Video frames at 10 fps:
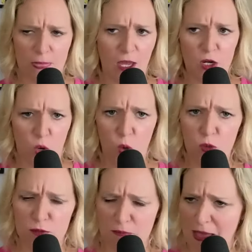an
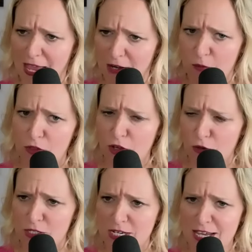old man with a
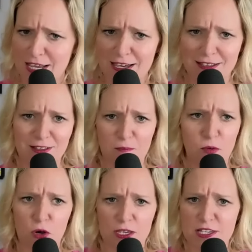goatee and the
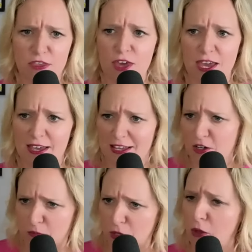book is thick and you
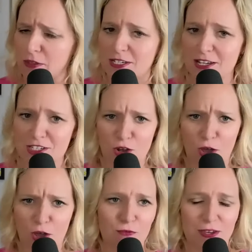blow the dust
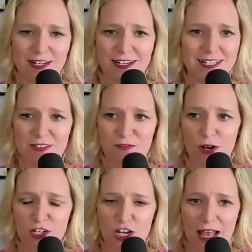off of it and it's very
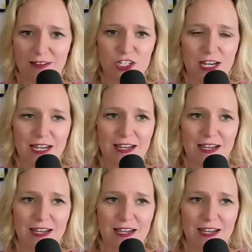challenging.